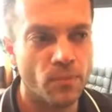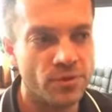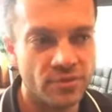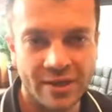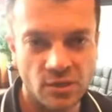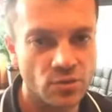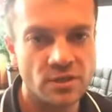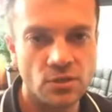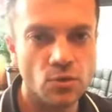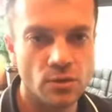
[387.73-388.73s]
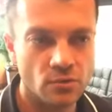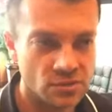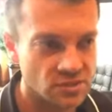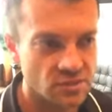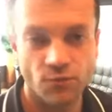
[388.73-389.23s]
like, you can do it.
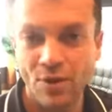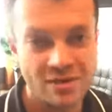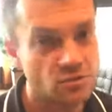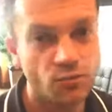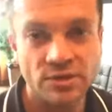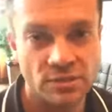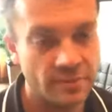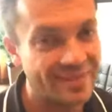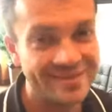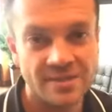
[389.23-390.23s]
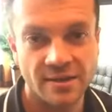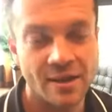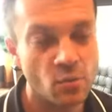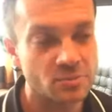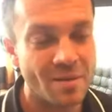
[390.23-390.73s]
Rags to riches, man. That's it.
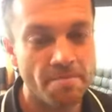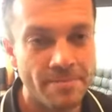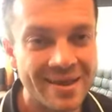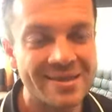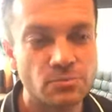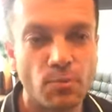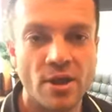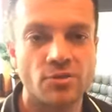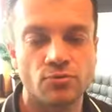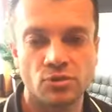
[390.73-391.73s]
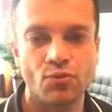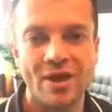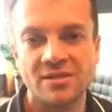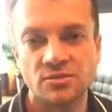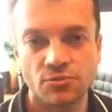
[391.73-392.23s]
That was my biggest breakthrough, is
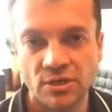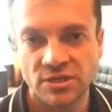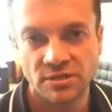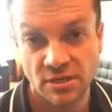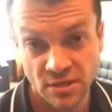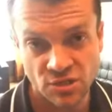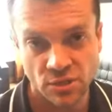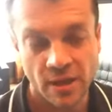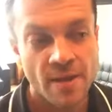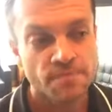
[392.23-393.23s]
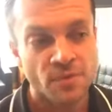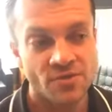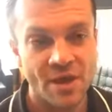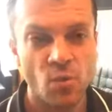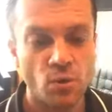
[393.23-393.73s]
rags to riches initially.
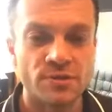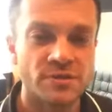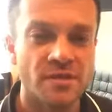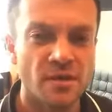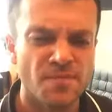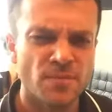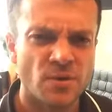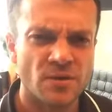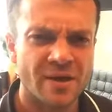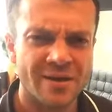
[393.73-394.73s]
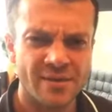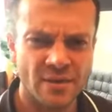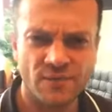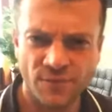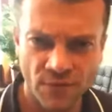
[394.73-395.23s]
That was the kind of like
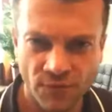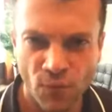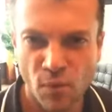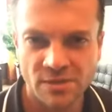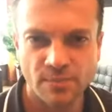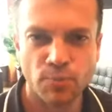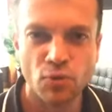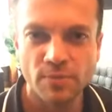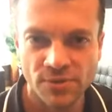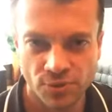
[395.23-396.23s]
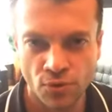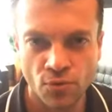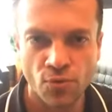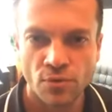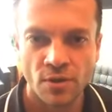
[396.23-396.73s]
the force that pulled me
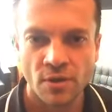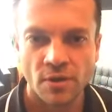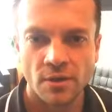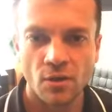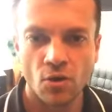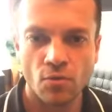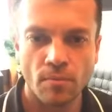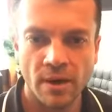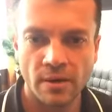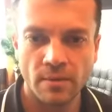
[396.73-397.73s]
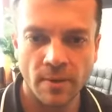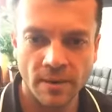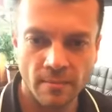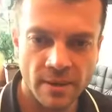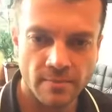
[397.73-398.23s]
through, you know,
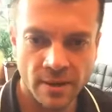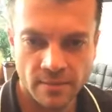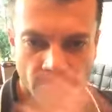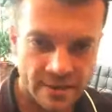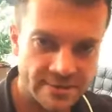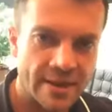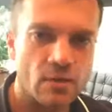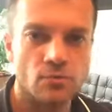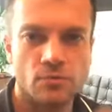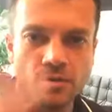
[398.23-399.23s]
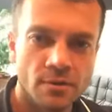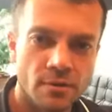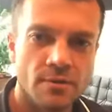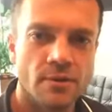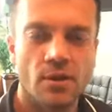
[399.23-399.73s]
my down,
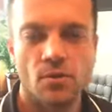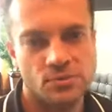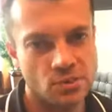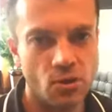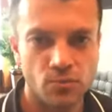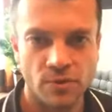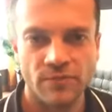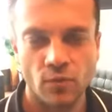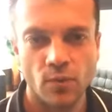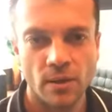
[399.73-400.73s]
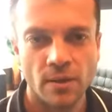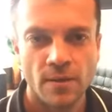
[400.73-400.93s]
you know, zone, if you will.